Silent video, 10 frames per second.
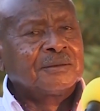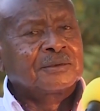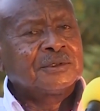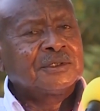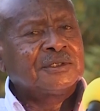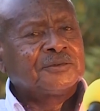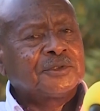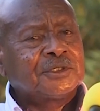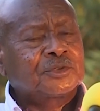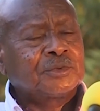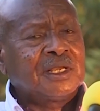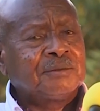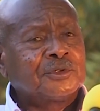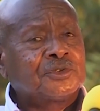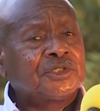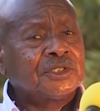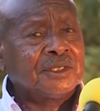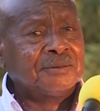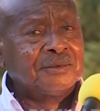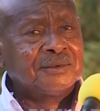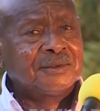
because in the forest we are able to see them